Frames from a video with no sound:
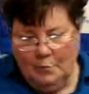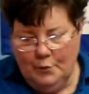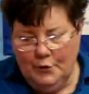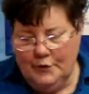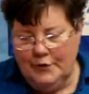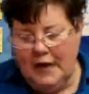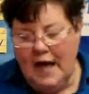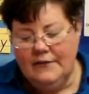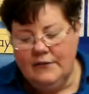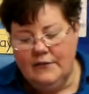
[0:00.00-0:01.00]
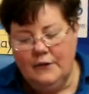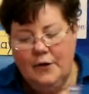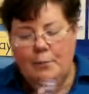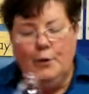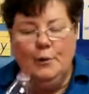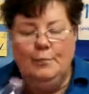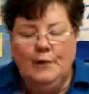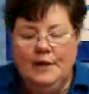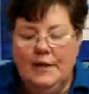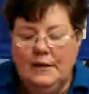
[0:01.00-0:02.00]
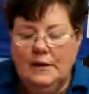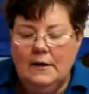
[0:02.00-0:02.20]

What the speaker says: Put the last of our purple in.